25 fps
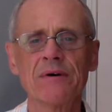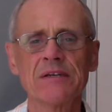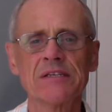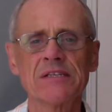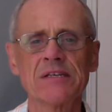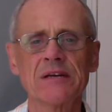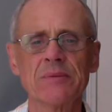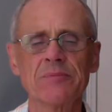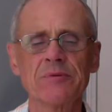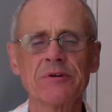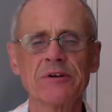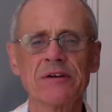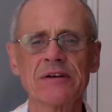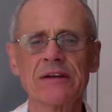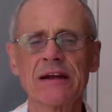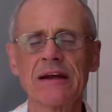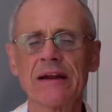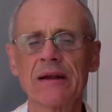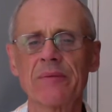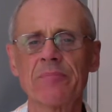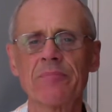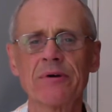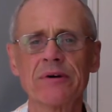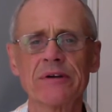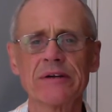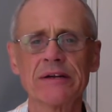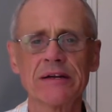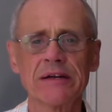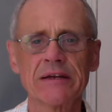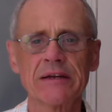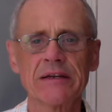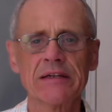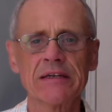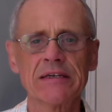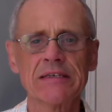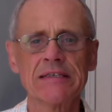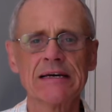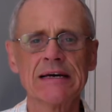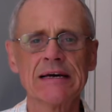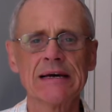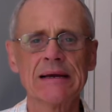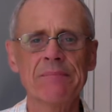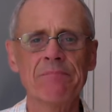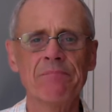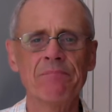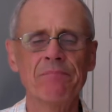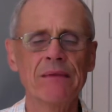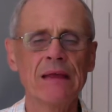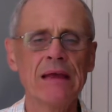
a subject at a particular time.